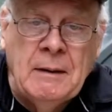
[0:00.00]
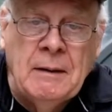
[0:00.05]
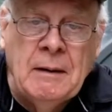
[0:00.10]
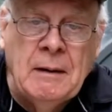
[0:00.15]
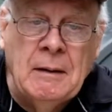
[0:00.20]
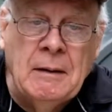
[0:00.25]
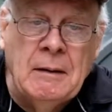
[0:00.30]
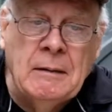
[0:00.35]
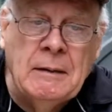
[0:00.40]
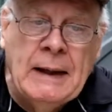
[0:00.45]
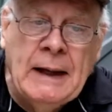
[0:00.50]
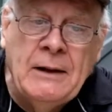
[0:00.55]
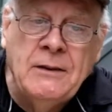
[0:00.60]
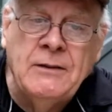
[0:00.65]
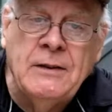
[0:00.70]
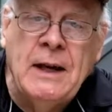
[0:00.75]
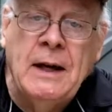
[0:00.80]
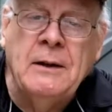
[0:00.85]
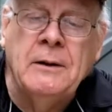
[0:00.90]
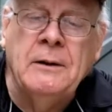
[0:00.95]

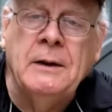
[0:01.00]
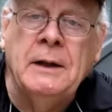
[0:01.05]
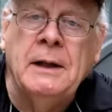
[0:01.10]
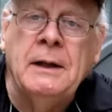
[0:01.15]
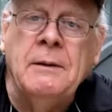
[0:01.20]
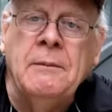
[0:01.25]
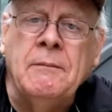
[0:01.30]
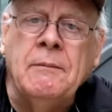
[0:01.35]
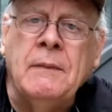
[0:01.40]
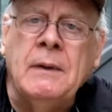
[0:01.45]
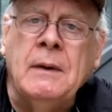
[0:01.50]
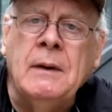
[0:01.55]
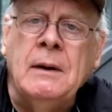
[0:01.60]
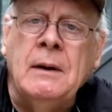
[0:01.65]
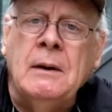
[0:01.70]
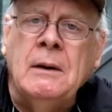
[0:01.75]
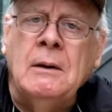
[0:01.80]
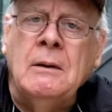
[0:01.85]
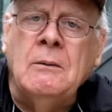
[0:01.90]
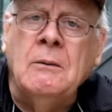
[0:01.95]
last Saturday
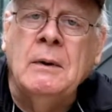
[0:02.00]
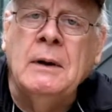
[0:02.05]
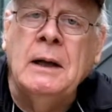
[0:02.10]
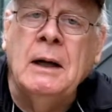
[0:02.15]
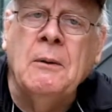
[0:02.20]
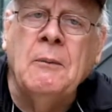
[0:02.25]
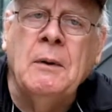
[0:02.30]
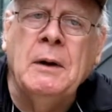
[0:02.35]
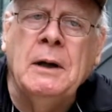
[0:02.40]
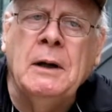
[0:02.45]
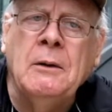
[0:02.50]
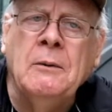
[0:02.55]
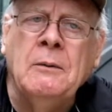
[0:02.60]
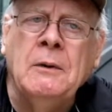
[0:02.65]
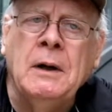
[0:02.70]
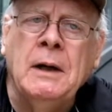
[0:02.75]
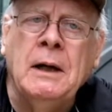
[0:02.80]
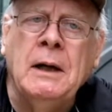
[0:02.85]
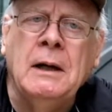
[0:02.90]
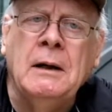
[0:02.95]
when I went
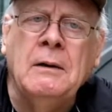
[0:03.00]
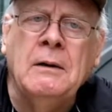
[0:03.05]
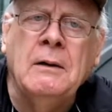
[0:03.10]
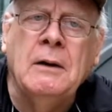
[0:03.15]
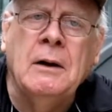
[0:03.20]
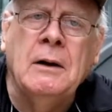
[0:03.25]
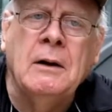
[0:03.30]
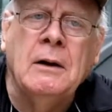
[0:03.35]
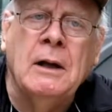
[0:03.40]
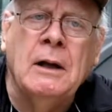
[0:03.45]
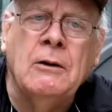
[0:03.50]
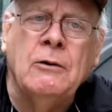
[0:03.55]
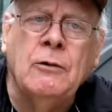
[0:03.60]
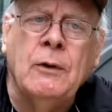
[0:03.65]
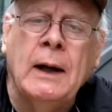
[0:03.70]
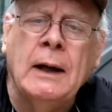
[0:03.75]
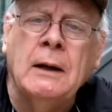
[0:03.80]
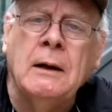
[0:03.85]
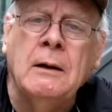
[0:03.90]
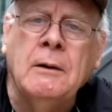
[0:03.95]
out and that
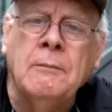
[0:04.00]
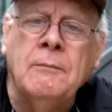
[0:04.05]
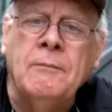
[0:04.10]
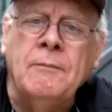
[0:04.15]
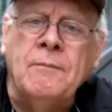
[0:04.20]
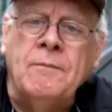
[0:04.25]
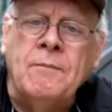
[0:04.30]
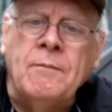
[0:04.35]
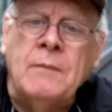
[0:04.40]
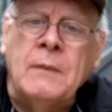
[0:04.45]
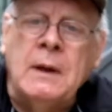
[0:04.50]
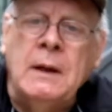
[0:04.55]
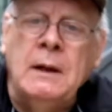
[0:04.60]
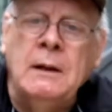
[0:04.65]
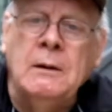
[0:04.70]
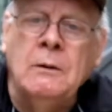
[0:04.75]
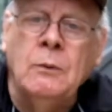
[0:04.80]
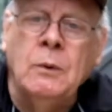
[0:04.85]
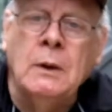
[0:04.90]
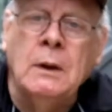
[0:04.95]
trek
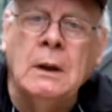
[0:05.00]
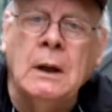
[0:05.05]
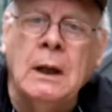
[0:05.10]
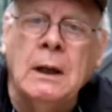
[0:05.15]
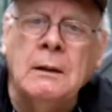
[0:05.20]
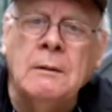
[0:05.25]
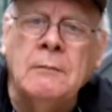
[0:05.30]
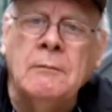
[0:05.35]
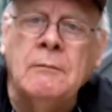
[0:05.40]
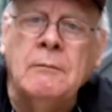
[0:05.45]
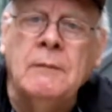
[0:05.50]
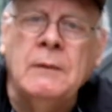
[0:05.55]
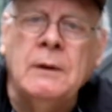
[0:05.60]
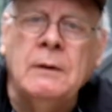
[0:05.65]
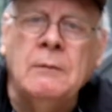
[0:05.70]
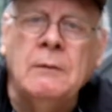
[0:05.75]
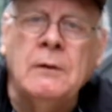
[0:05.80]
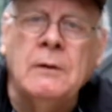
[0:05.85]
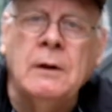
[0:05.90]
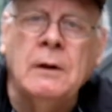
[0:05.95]
in the woodlot
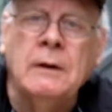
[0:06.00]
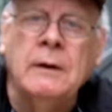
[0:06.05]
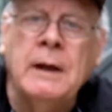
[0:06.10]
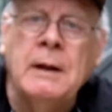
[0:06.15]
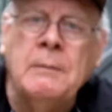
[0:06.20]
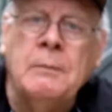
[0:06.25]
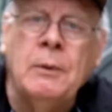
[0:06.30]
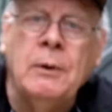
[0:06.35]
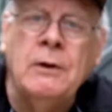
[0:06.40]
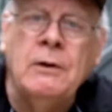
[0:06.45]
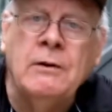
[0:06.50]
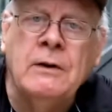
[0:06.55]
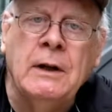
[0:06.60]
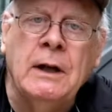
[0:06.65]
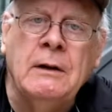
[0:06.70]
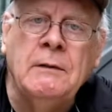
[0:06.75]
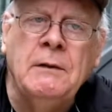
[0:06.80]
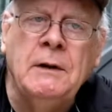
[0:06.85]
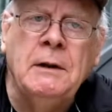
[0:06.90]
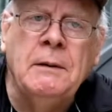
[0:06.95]
with all that poison
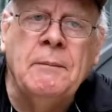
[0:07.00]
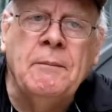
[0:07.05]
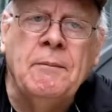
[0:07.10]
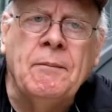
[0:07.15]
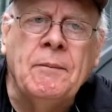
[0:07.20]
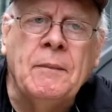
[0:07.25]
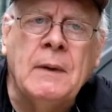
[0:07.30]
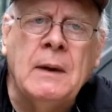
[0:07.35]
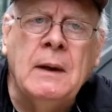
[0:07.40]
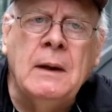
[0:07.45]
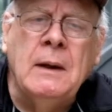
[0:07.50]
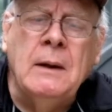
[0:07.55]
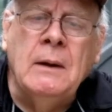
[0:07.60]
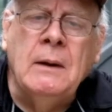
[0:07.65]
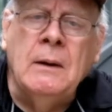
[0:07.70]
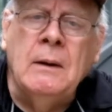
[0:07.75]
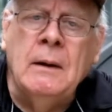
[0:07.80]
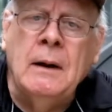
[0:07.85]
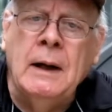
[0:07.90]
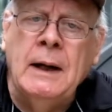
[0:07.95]
ivy.
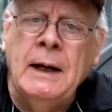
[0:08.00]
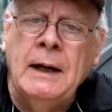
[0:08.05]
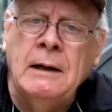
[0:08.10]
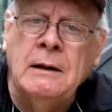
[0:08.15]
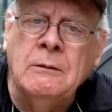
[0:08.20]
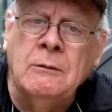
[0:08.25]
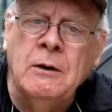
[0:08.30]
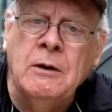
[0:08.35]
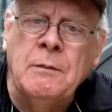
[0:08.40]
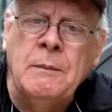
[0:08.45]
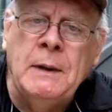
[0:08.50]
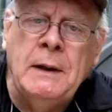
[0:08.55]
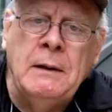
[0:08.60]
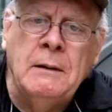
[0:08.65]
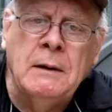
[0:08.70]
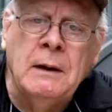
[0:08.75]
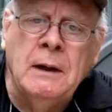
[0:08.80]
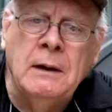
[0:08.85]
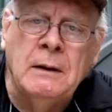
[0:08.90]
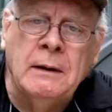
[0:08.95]
I had it with
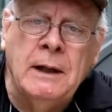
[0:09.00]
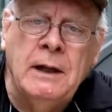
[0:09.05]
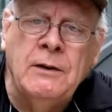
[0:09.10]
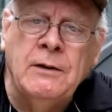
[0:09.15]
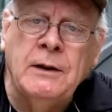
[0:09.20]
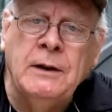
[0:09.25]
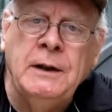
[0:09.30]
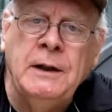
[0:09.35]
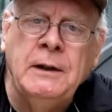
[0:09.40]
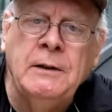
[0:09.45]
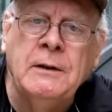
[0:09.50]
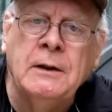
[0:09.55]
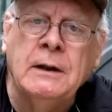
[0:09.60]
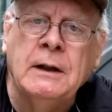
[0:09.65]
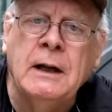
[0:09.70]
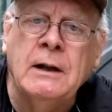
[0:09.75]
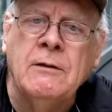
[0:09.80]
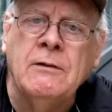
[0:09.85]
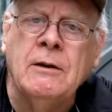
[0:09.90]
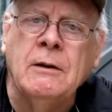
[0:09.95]
me in case I needed to
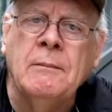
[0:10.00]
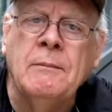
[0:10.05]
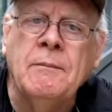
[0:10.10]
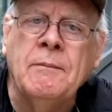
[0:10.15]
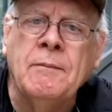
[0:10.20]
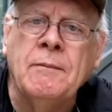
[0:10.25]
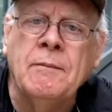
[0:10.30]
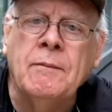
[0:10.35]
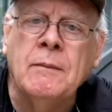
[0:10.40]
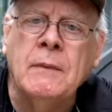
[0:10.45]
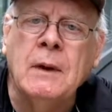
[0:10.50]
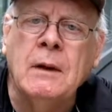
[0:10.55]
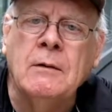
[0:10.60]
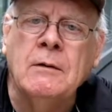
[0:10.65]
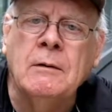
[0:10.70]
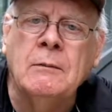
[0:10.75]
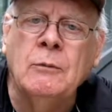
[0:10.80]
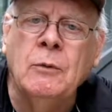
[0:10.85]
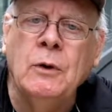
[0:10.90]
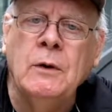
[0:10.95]
cut some
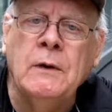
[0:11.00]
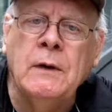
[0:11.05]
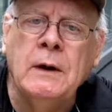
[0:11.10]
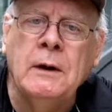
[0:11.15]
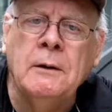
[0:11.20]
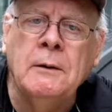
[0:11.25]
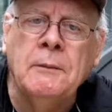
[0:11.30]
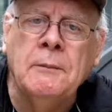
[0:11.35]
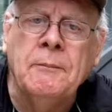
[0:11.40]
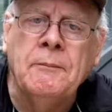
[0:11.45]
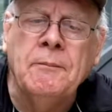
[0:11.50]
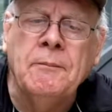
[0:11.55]
wood there